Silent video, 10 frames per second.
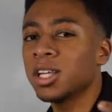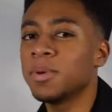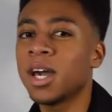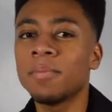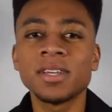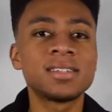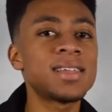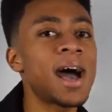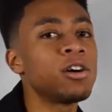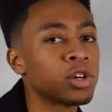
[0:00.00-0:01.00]
become the
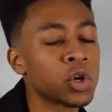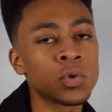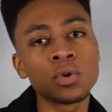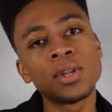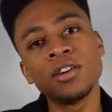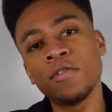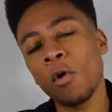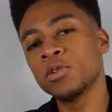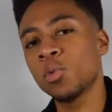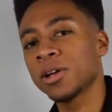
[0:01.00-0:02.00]
style guru that you've
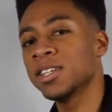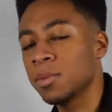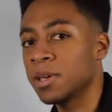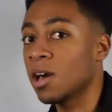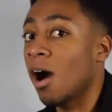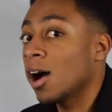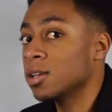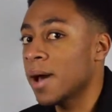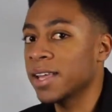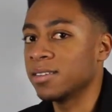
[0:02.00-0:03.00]
always wanted to be
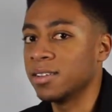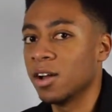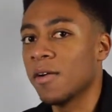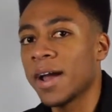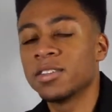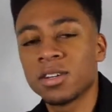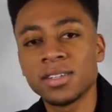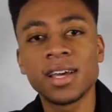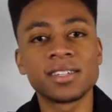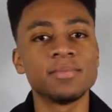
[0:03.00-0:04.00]
automatically, all right? It's gonna
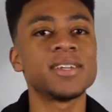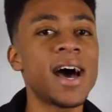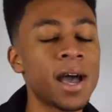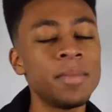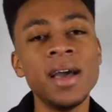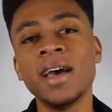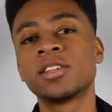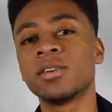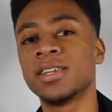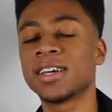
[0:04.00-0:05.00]
take some time, it's
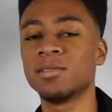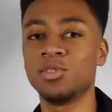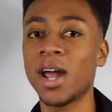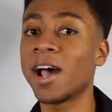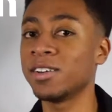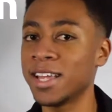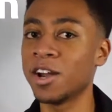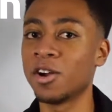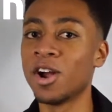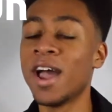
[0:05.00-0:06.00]
gonna take some trial and
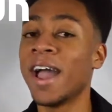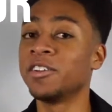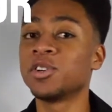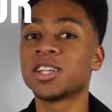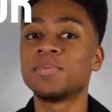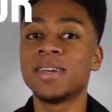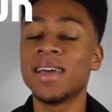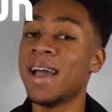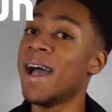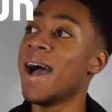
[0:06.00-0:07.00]
error. And trust me,
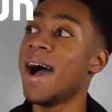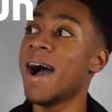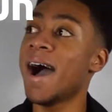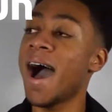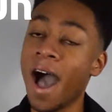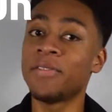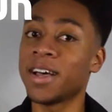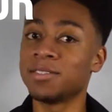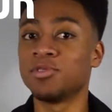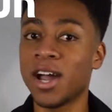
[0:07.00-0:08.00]
I've
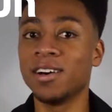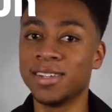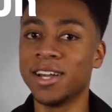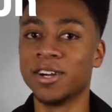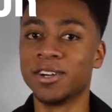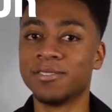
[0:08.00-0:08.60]
had some trial and error.